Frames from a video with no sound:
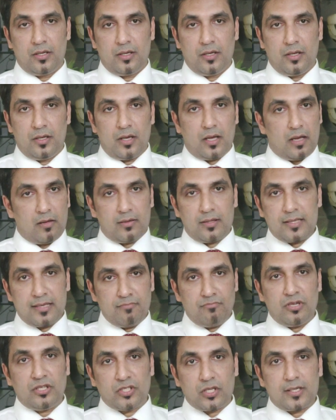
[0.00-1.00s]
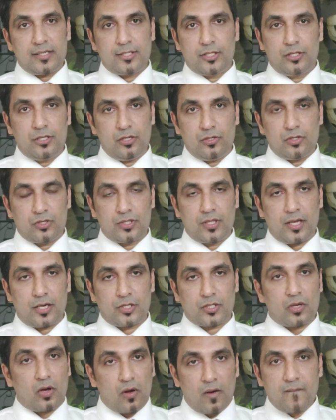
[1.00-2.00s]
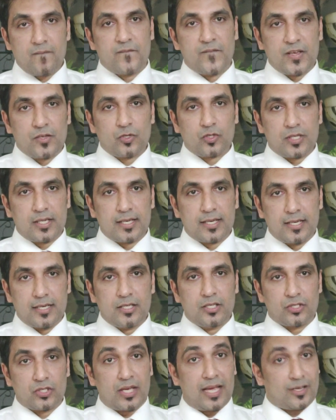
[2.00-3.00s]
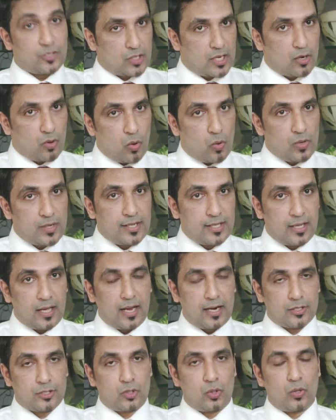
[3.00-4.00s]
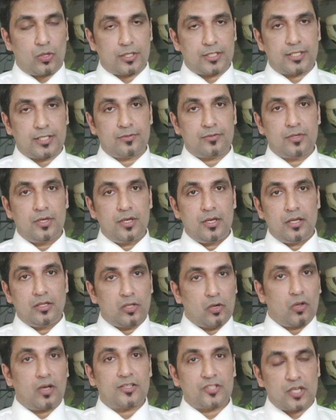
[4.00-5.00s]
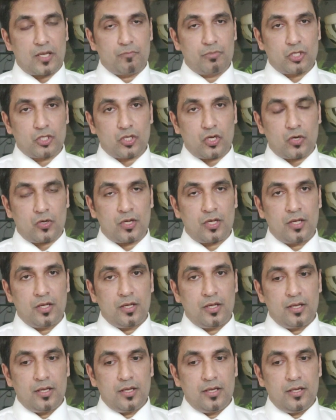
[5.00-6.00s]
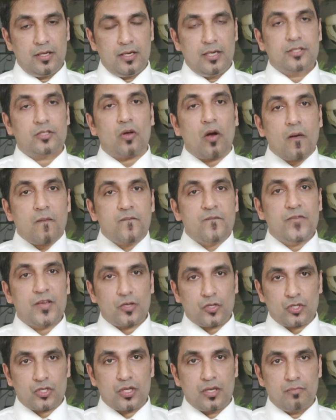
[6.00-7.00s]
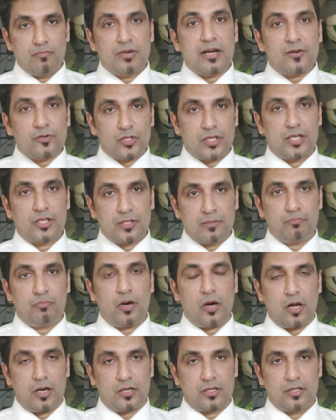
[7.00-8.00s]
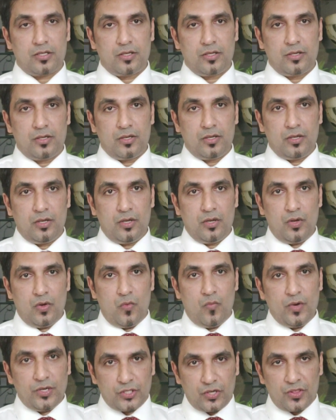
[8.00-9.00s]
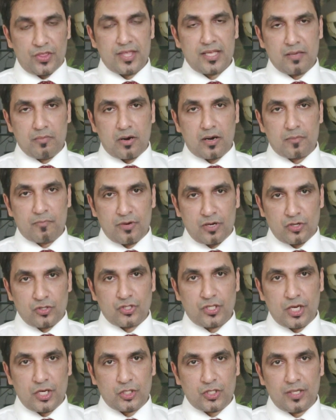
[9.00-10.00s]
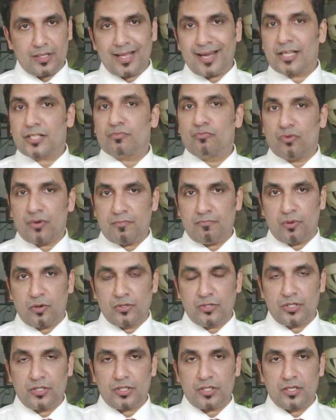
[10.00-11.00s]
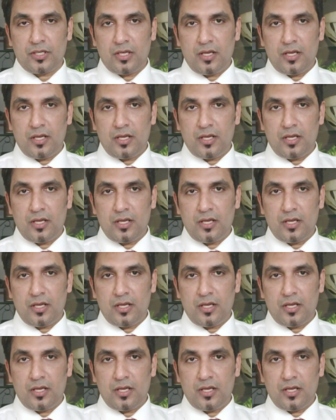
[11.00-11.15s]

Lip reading: I'll immediately choose that is obviously, it is, as I already had told you in the last episode, it's obvious pronunciation part. We should think about pronunciation, that is more important.